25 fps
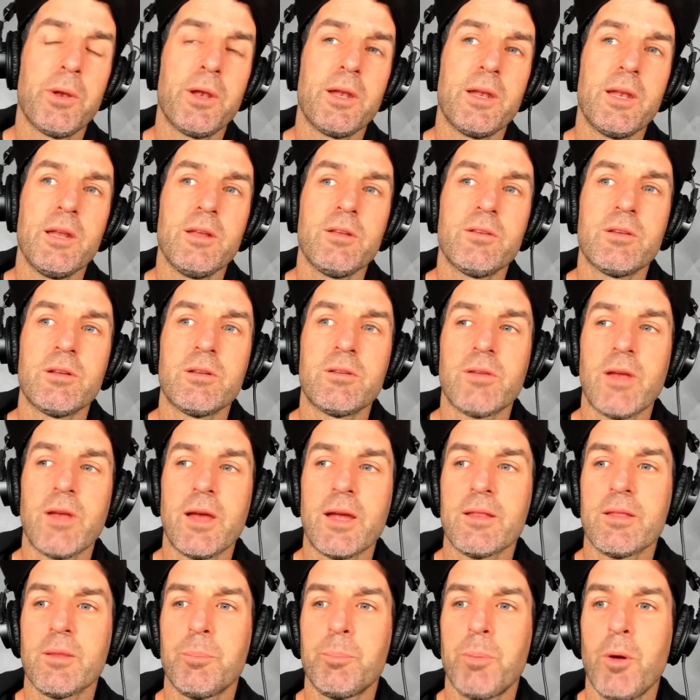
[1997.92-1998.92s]
it is. It's
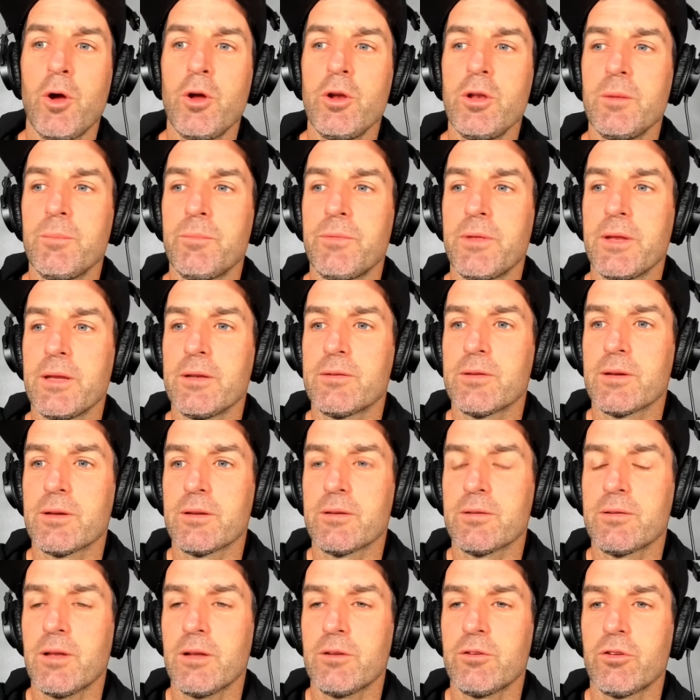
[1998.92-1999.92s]
like the podium thing is like
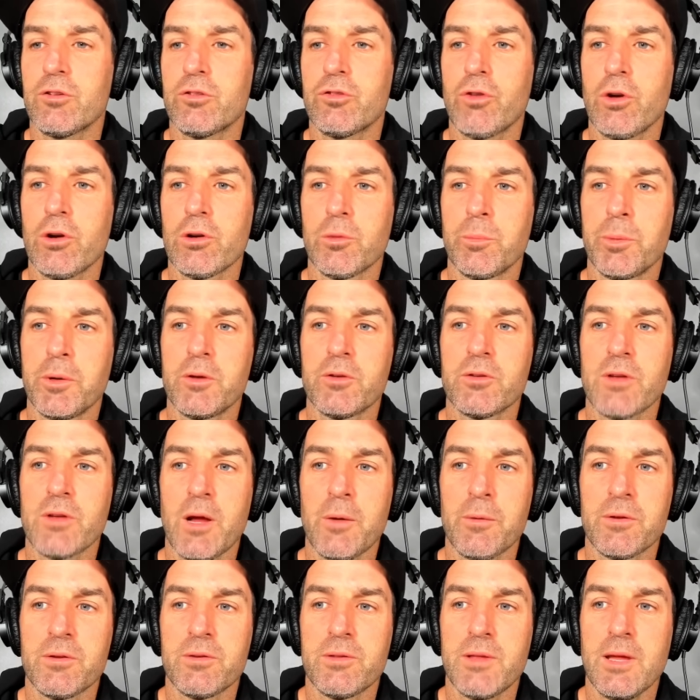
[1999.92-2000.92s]
such a struggle, because I
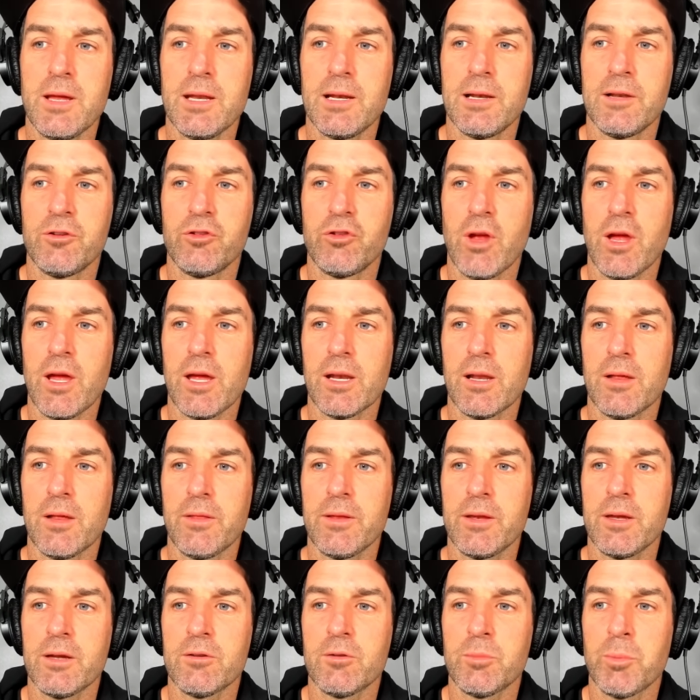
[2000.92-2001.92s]
was there in Leger, and I
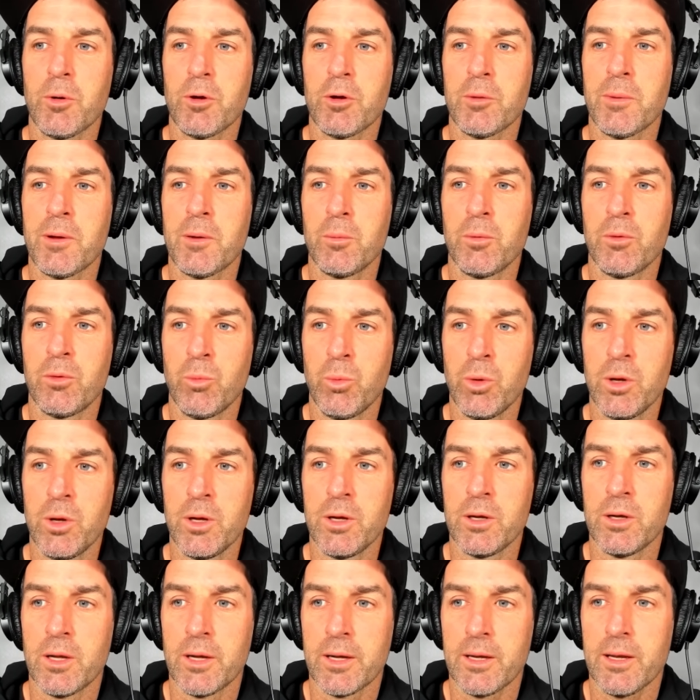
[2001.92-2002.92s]
think I spoke about it with
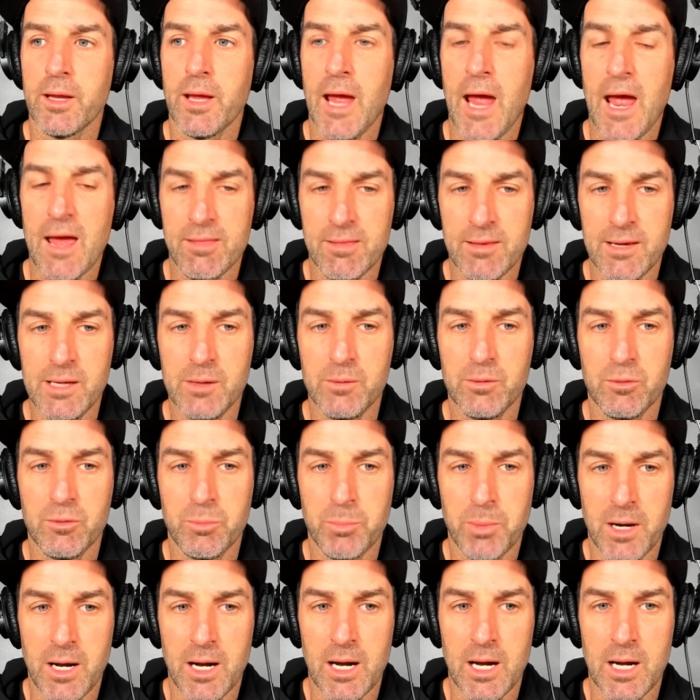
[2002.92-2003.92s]
Win. Like, Hatley was
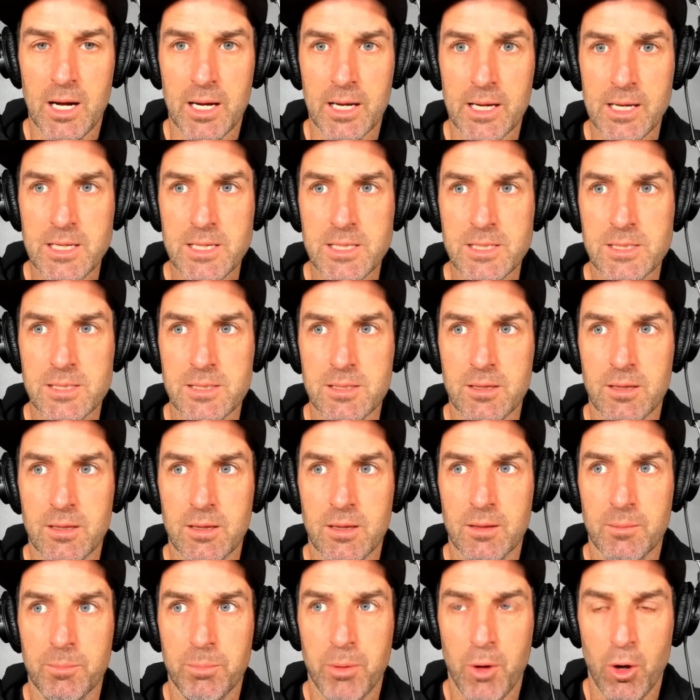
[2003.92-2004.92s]
behind
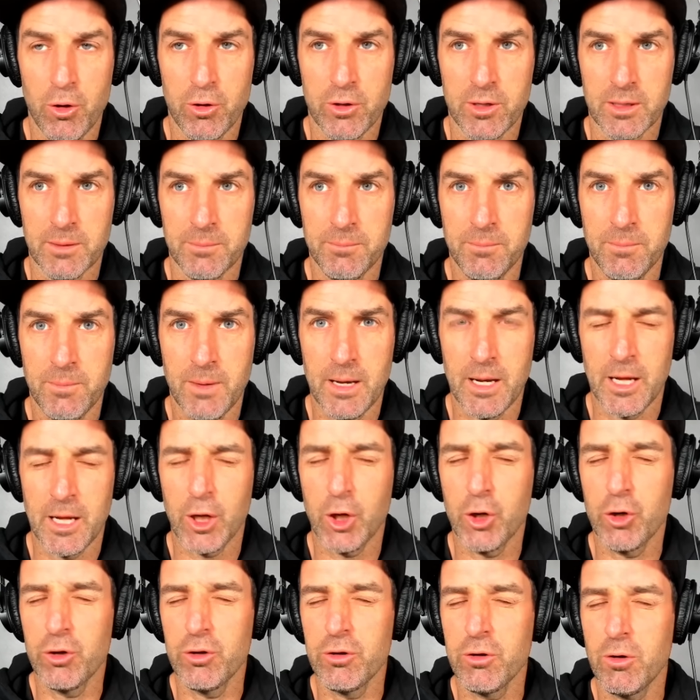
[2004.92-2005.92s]
the podium, and I
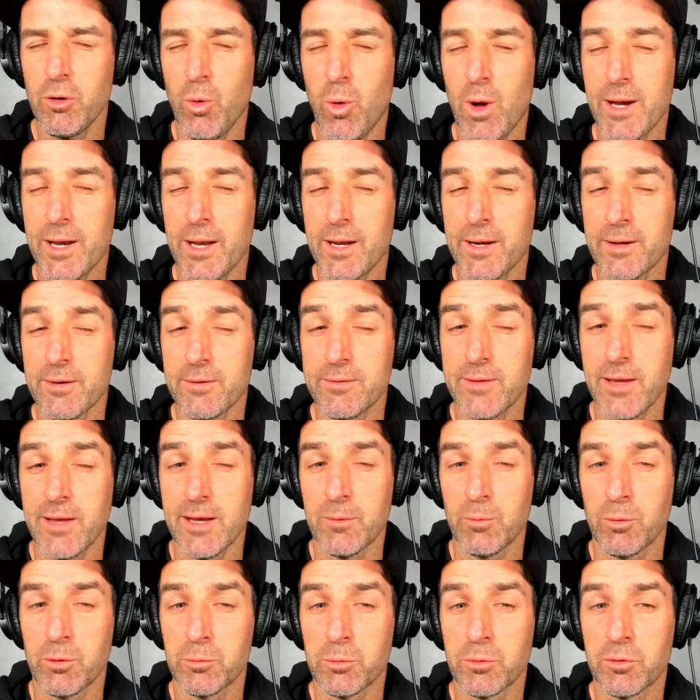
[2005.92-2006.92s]
couldn't quite
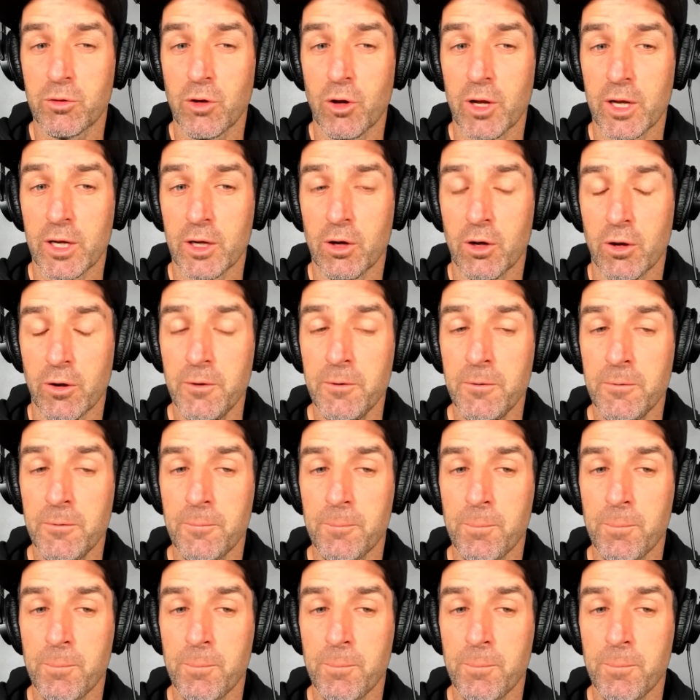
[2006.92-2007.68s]
understand what was going on.